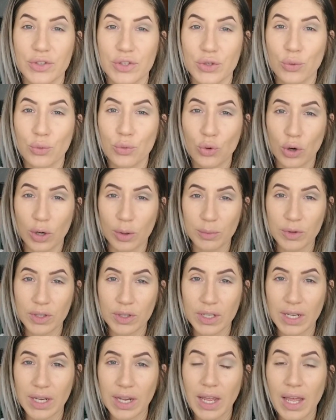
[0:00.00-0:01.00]
So
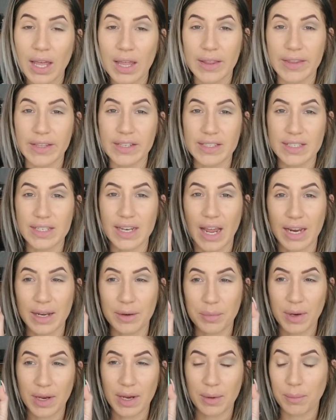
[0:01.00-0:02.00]
normally these
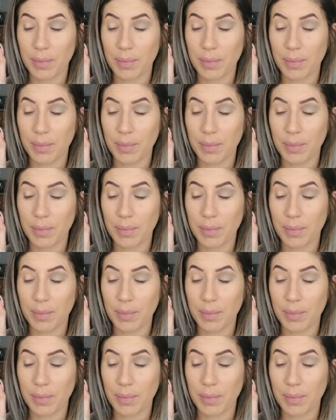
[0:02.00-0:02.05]
9-pan